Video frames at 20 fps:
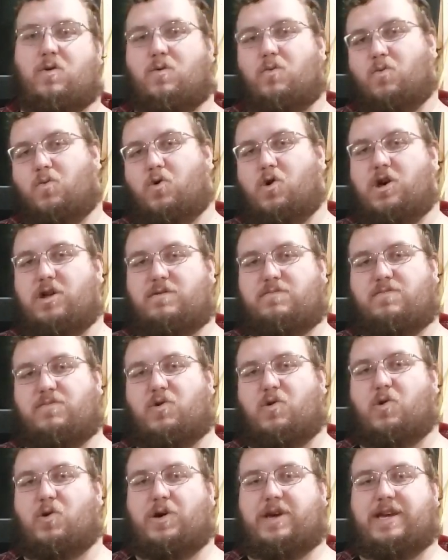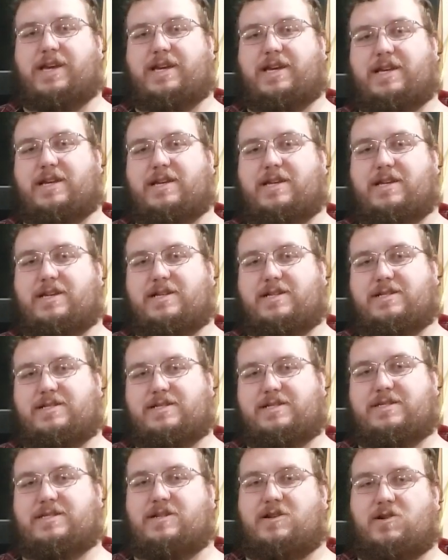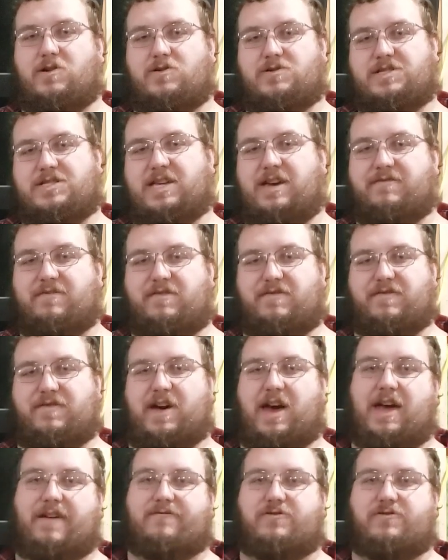1.075,